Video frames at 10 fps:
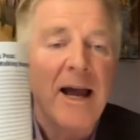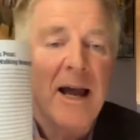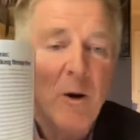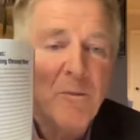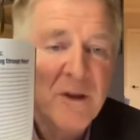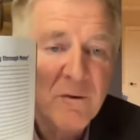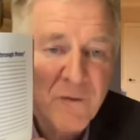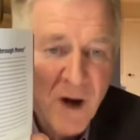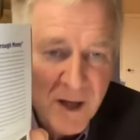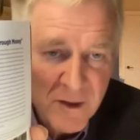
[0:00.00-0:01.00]
help their
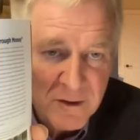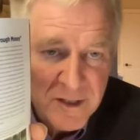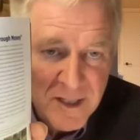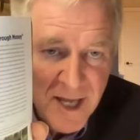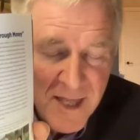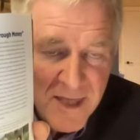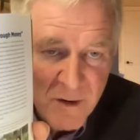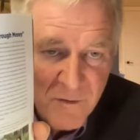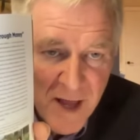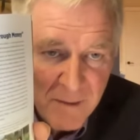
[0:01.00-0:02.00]
fathers and
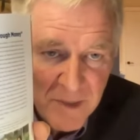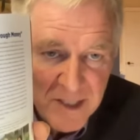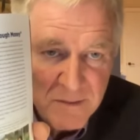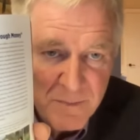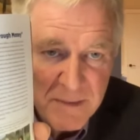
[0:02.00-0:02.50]
their families be